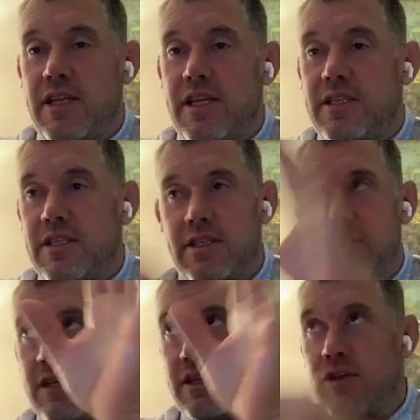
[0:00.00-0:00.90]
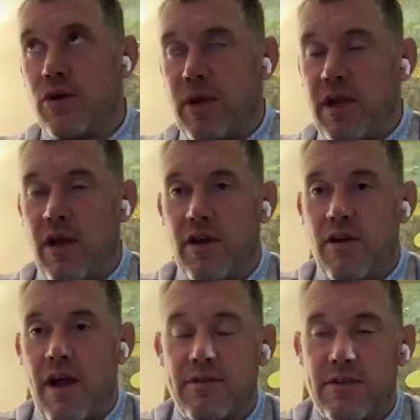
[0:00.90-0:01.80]
in the distance and there's normally a lot of
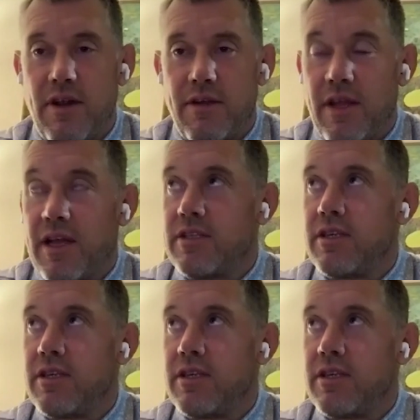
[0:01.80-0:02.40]
crowds around there.